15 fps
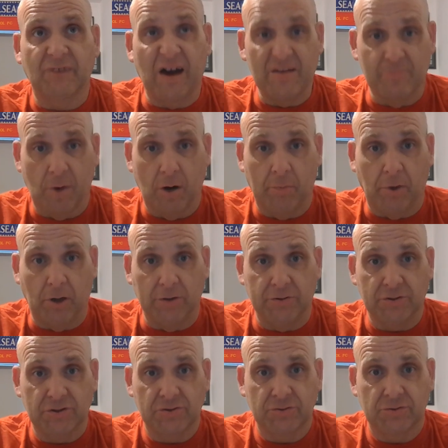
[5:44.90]
more
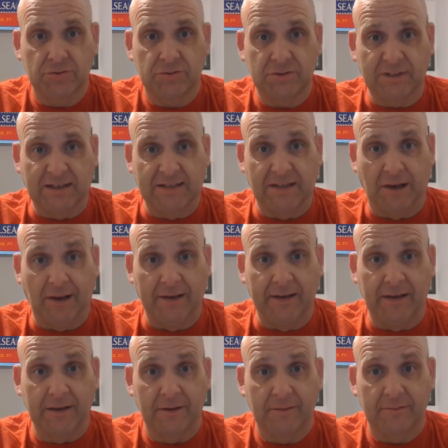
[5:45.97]
points to get the
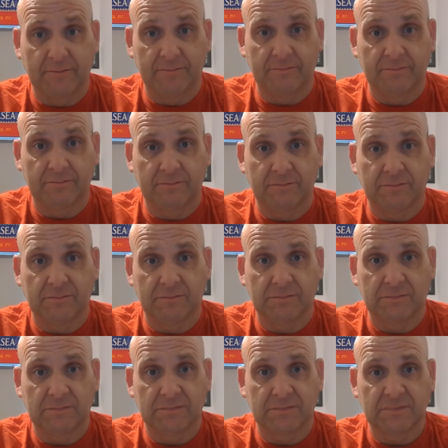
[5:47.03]
league.
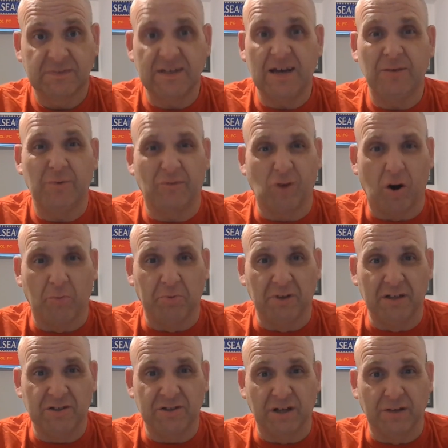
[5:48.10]
Yeah, we've got to
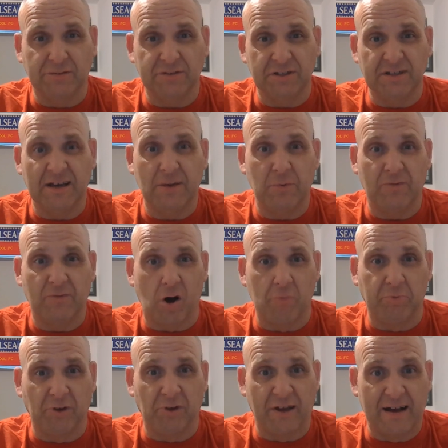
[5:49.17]
play Chelsea. Yeah, we've got to
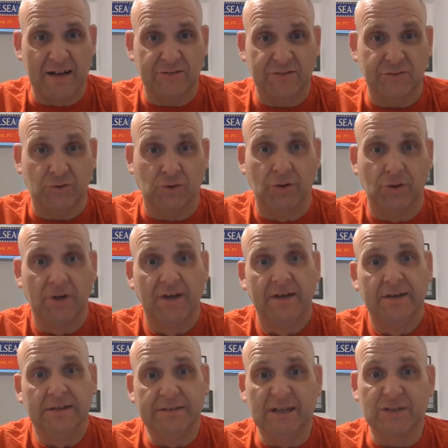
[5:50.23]
play Arsenal.
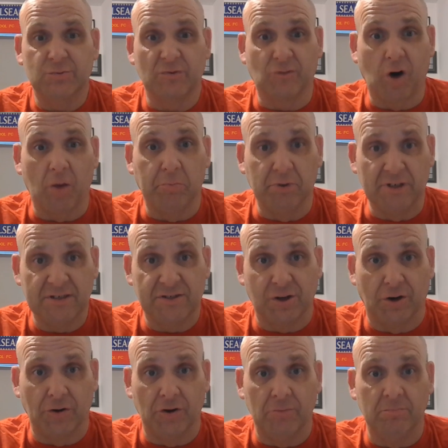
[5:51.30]
Yes, we've got to play
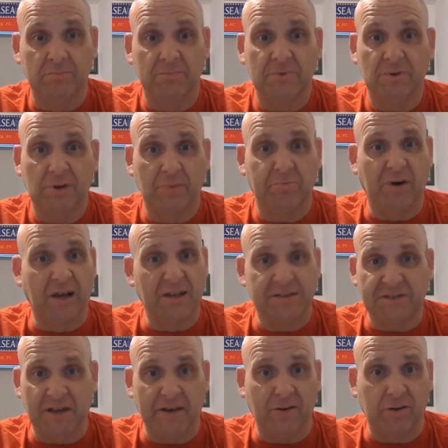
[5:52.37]
Tottenham. And Palace
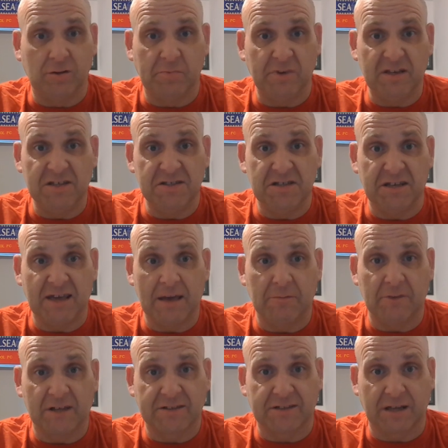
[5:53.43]
ain't going to be an easy game
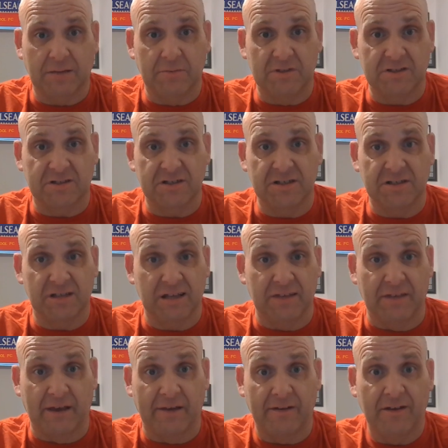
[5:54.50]
last game of the season
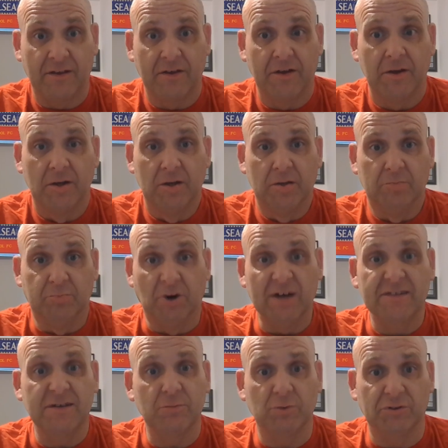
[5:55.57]
either. But I
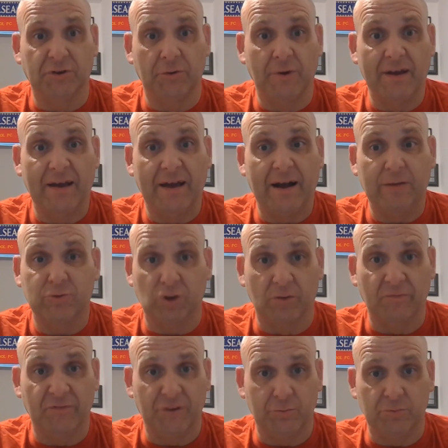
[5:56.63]
think we'll do it. I'm
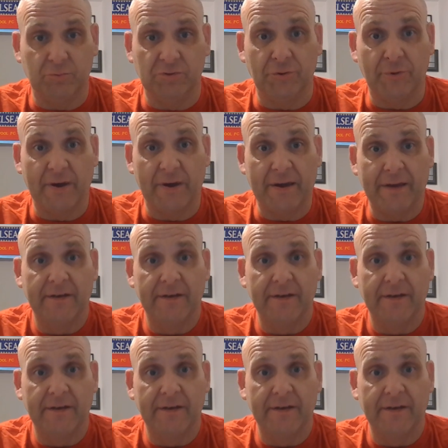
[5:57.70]
confident we'll do it.